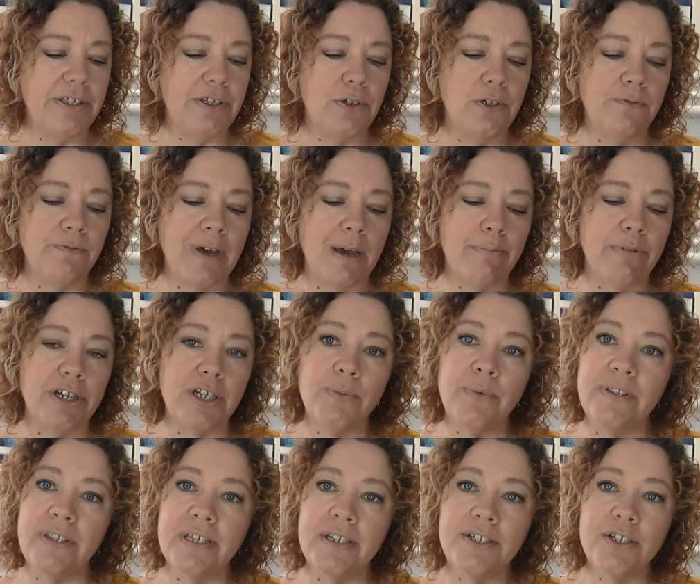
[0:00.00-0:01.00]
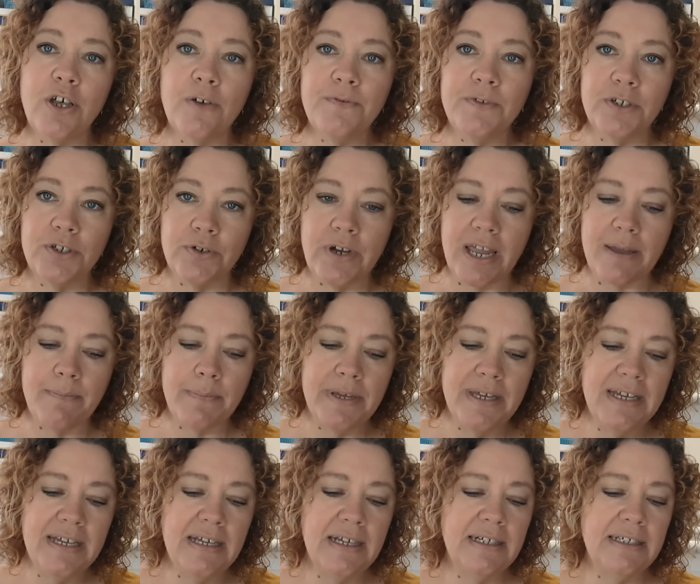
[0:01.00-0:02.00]
use fabrics with a softer drape,
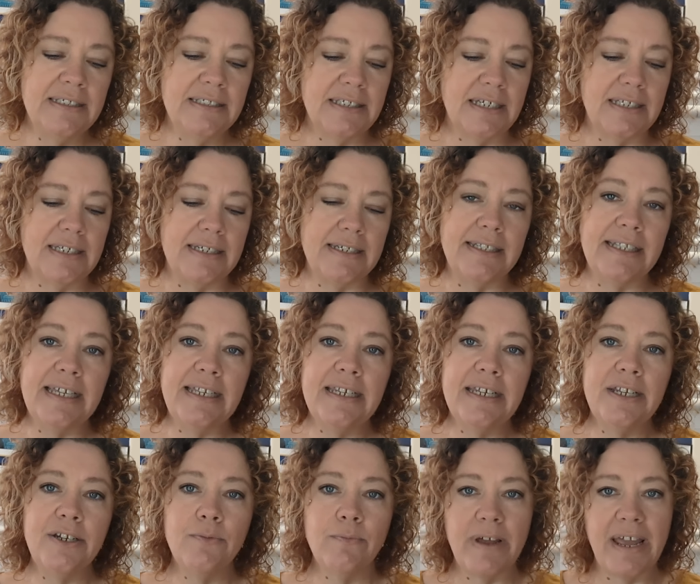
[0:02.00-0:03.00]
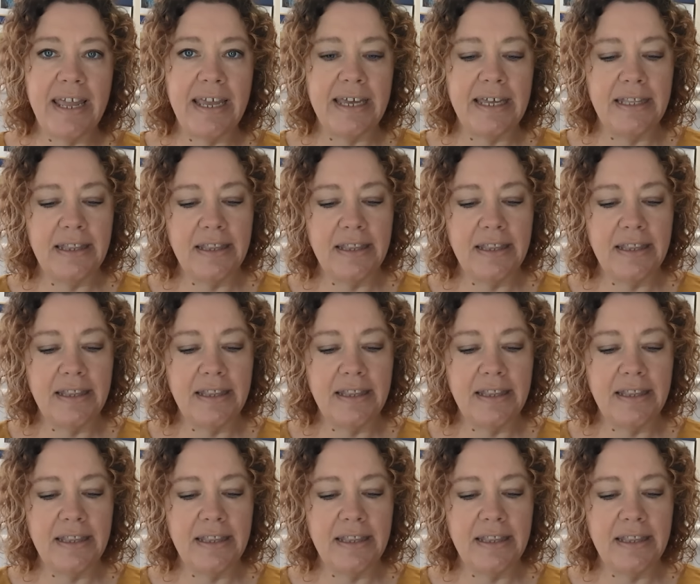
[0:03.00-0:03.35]
such as linen, rayon,